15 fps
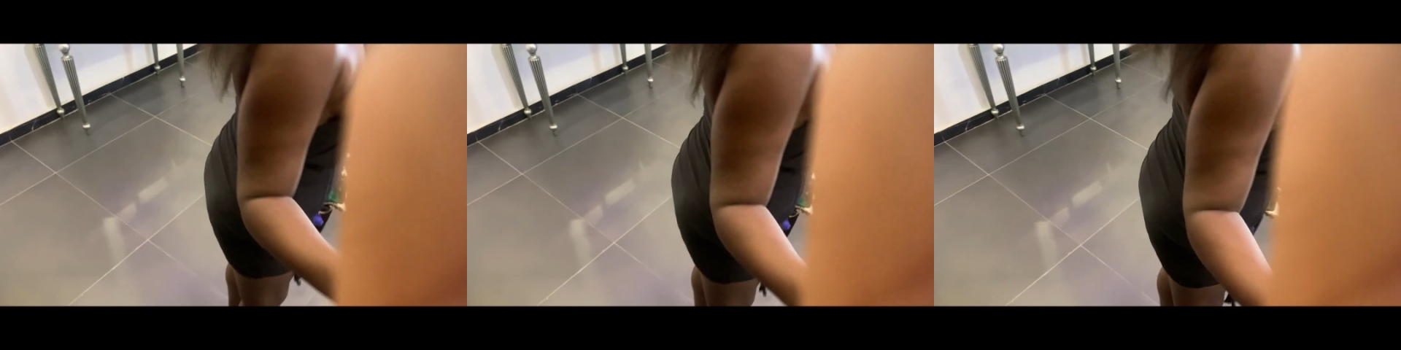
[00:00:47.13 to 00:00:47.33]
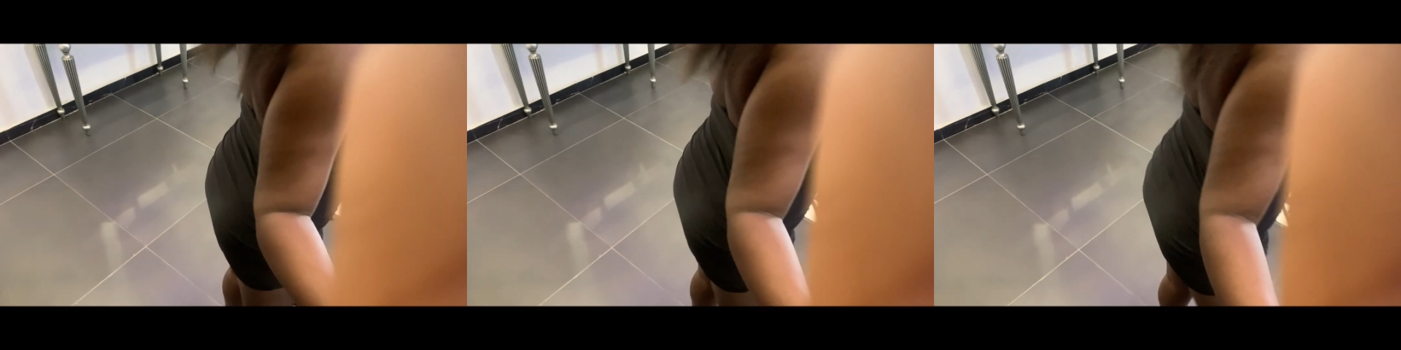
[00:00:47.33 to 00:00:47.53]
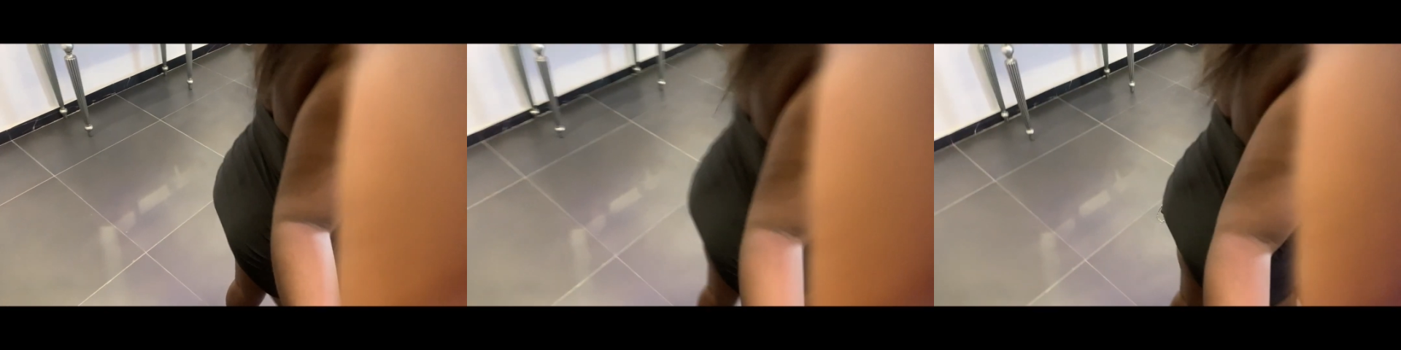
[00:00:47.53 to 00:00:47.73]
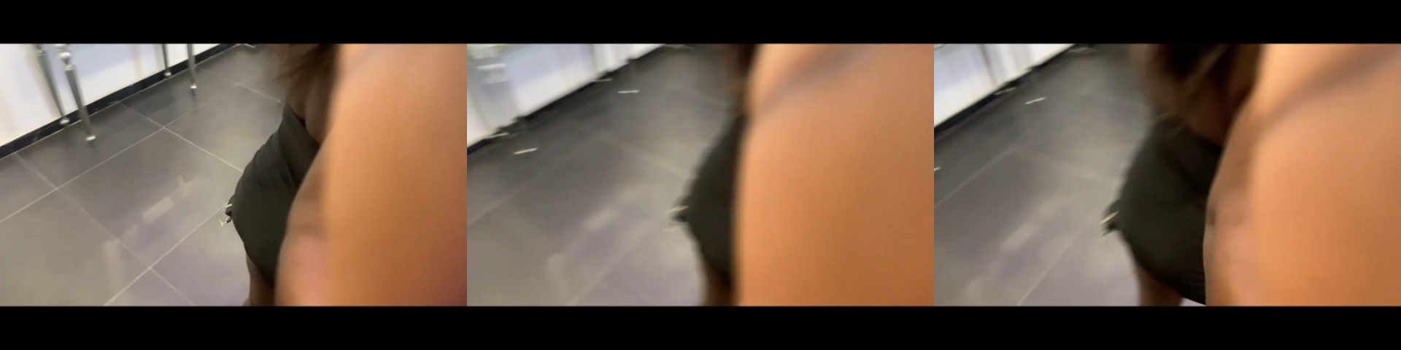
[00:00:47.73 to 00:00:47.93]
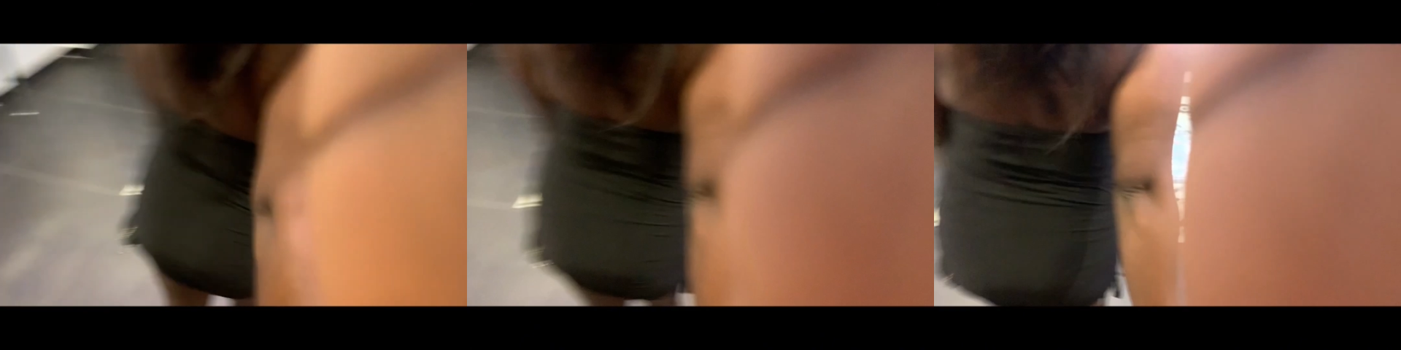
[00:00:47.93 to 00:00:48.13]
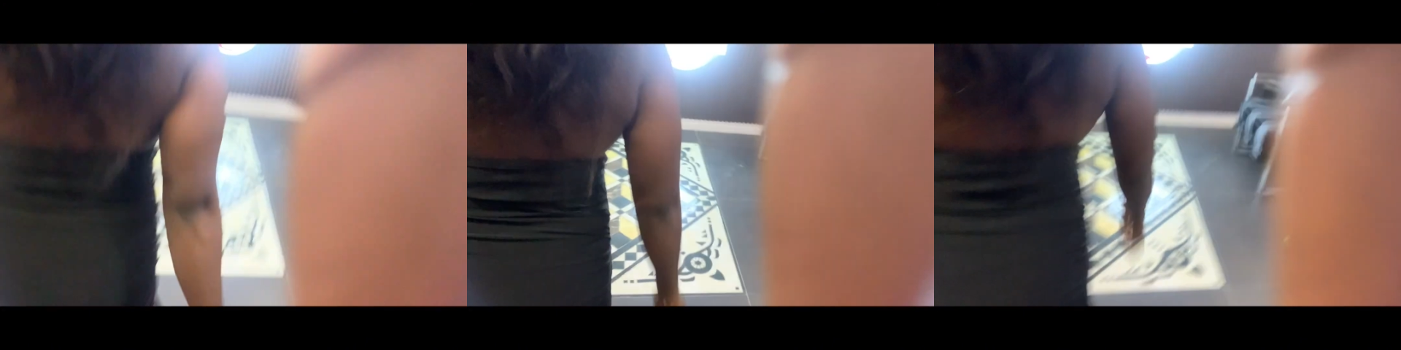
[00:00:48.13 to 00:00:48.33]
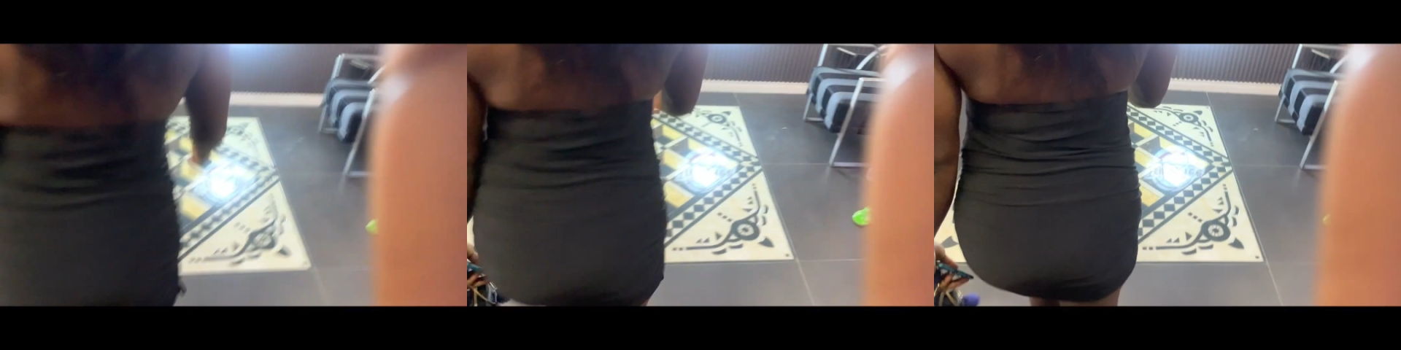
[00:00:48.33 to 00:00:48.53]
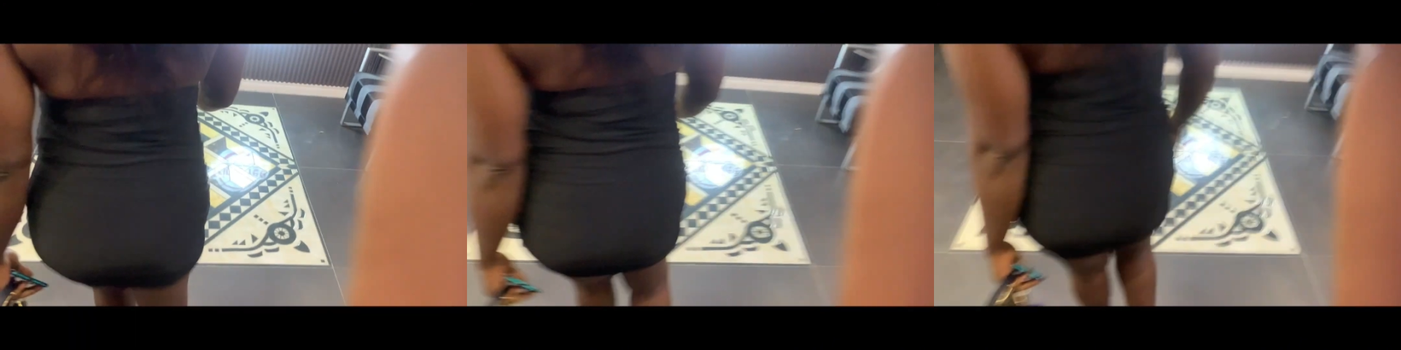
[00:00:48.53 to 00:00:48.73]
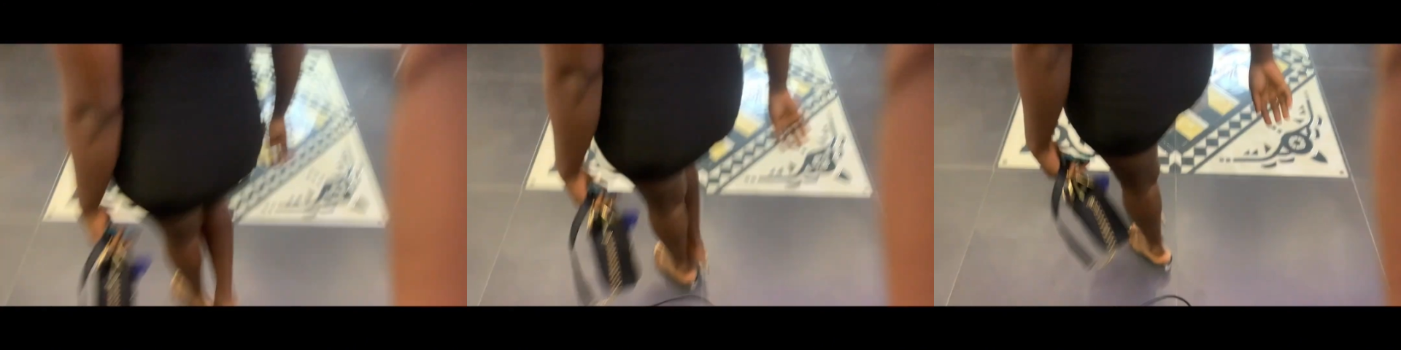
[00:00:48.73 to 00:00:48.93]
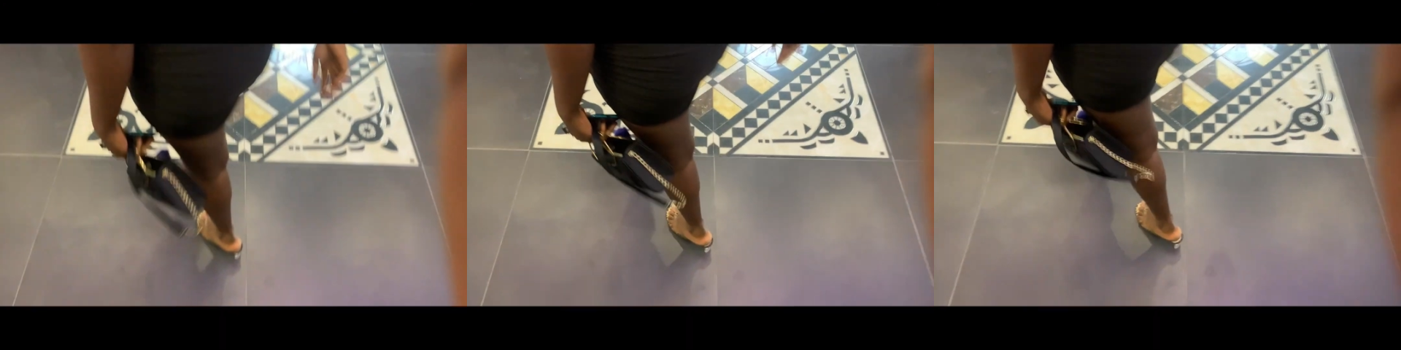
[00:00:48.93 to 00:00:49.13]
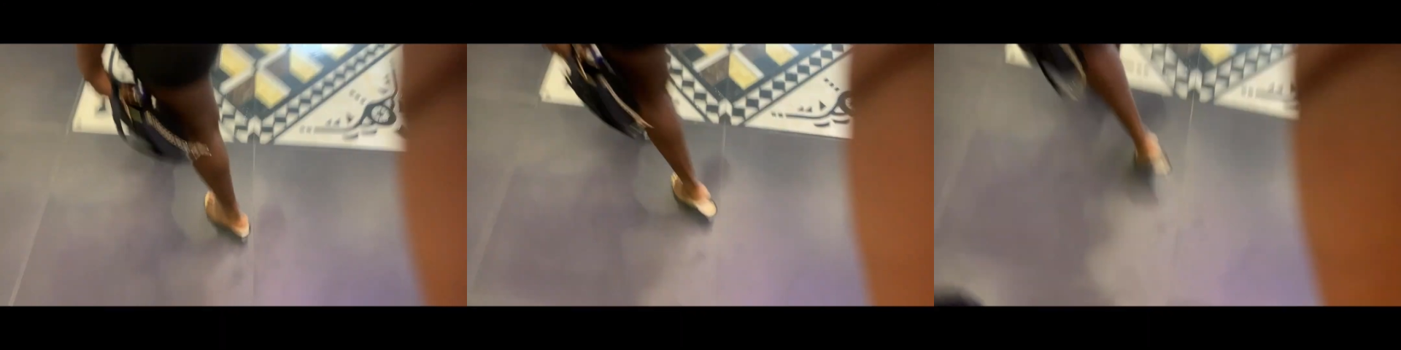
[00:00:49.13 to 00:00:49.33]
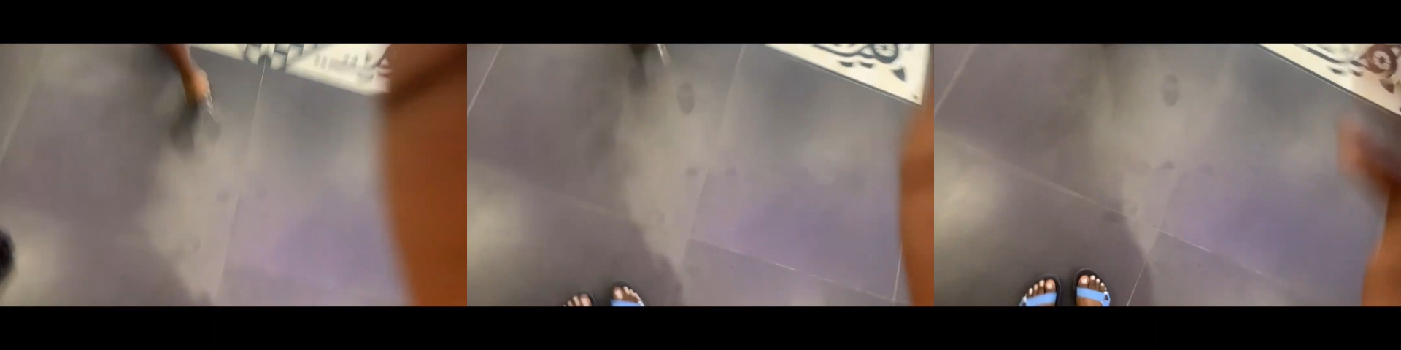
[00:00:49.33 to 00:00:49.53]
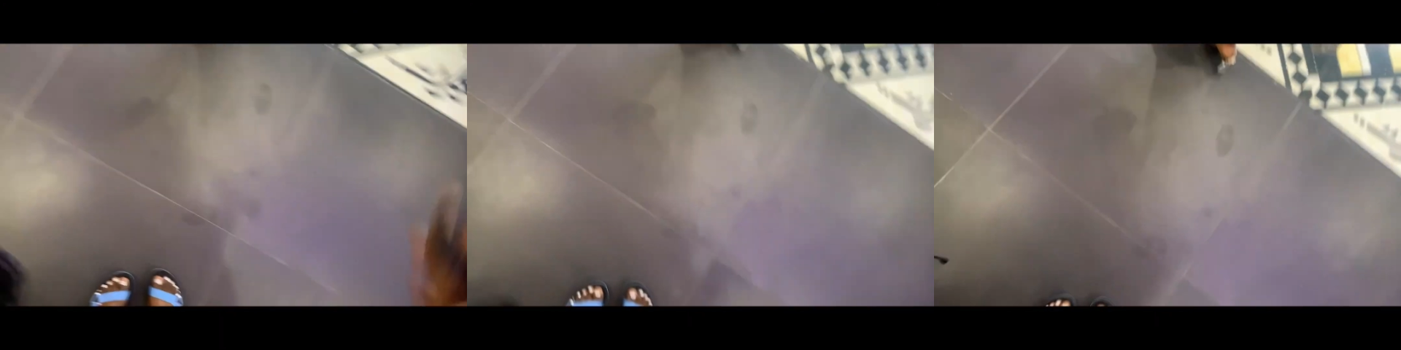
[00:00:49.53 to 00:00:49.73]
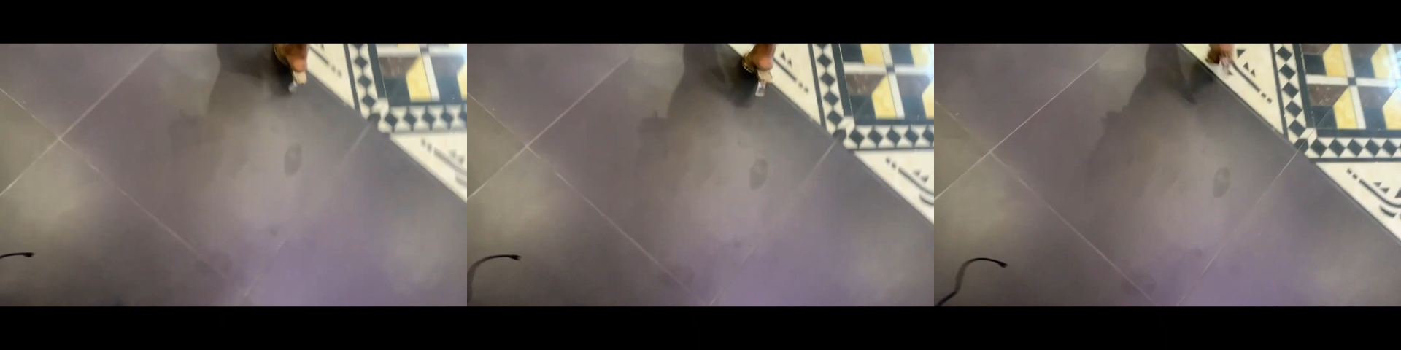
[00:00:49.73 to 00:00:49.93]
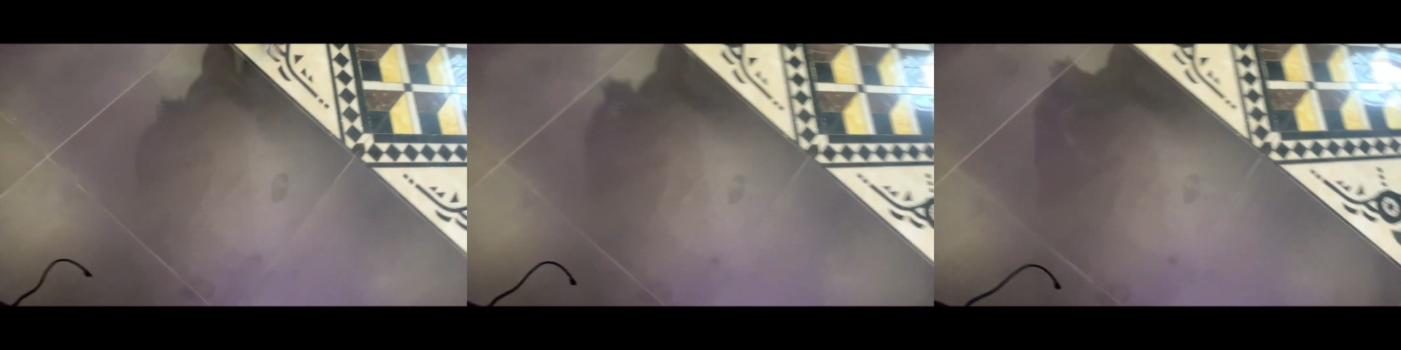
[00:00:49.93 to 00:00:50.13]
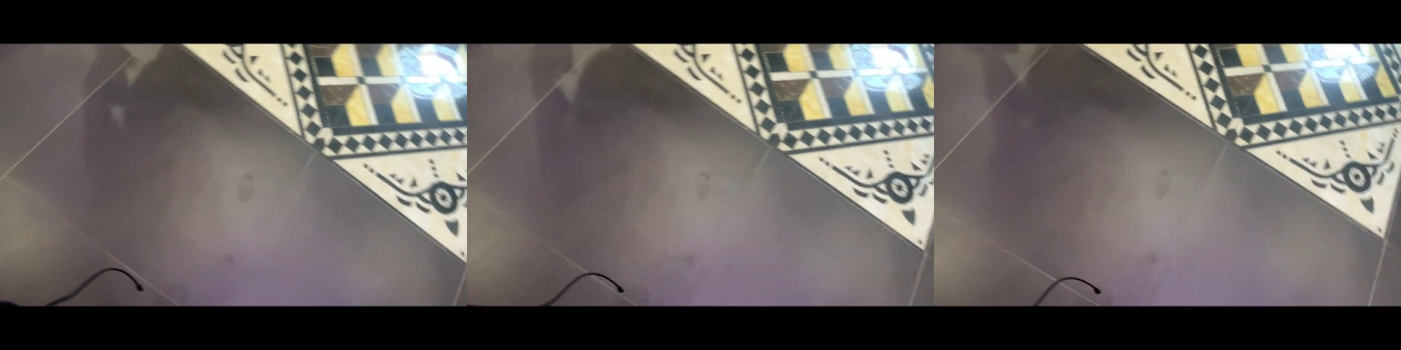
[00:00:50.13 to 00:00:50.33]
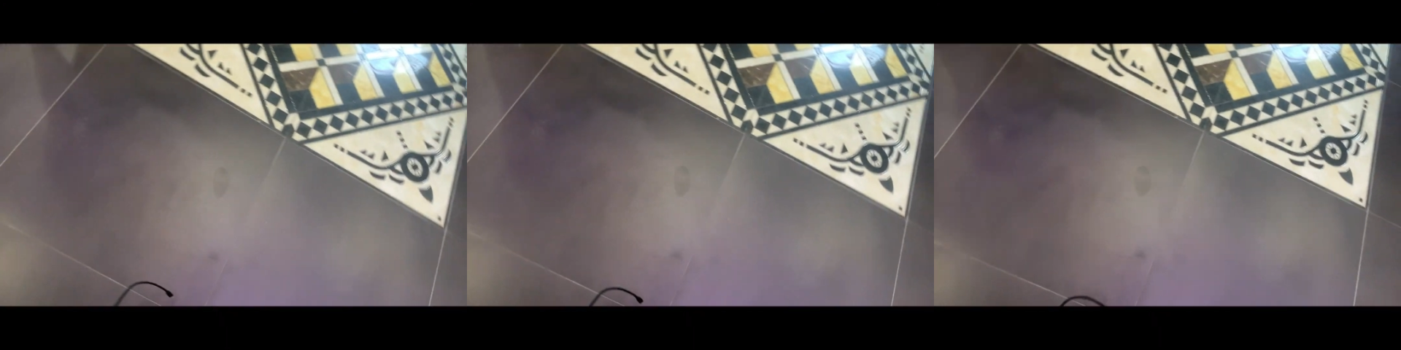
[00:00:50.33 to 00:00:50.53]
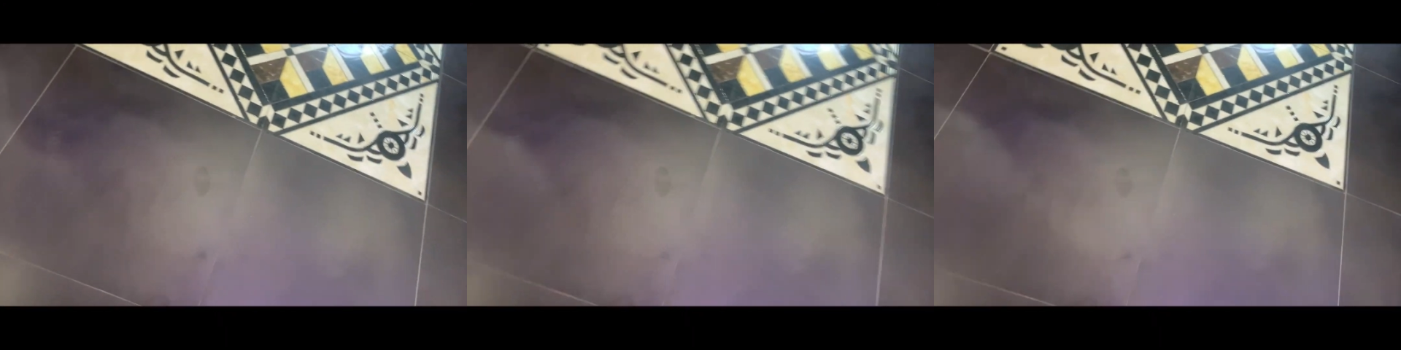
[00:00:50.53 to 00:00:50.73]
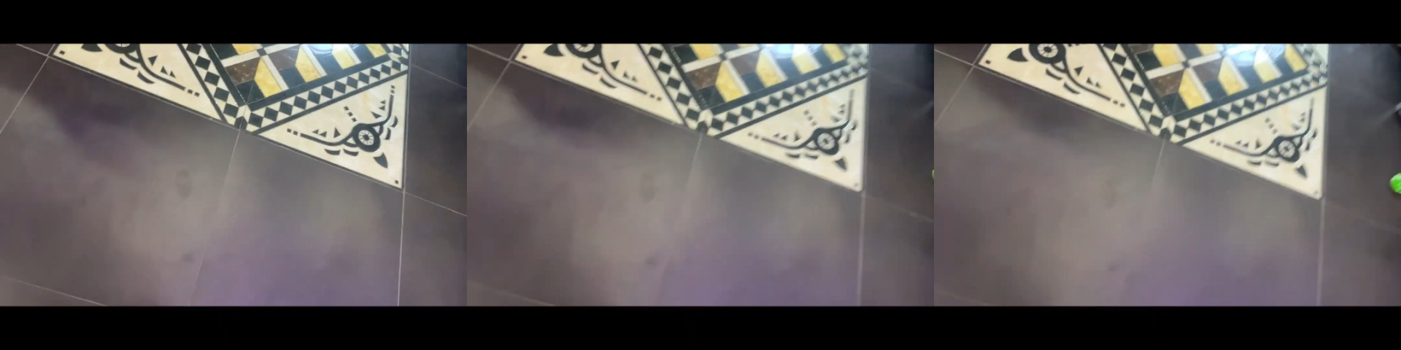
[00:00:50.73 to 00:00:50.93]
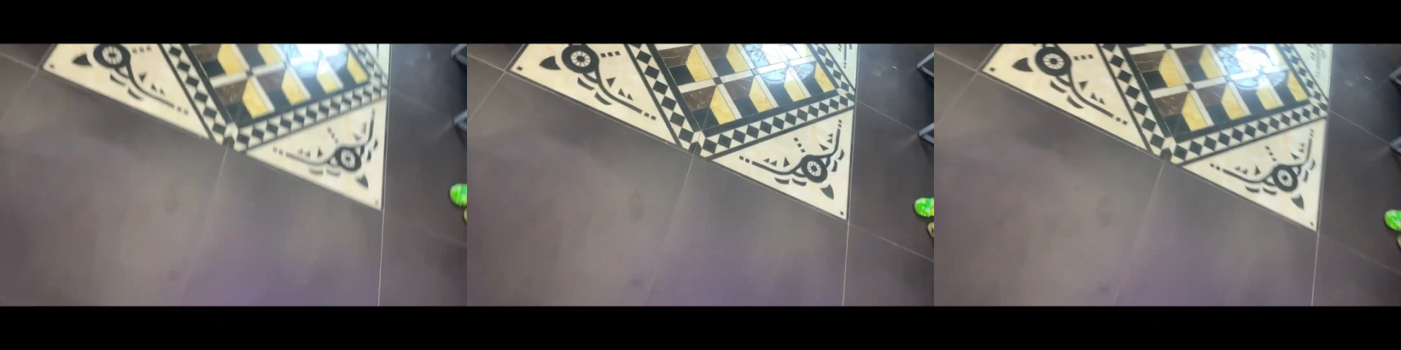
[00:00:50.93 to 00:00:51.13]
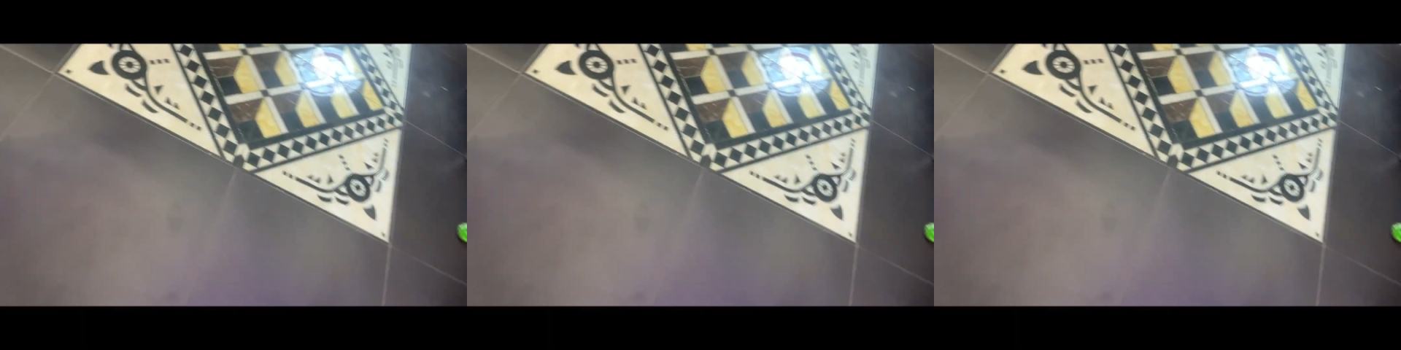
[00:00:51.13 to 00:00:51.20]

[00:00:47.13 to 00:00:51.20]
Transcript: [unreadable: no face in view]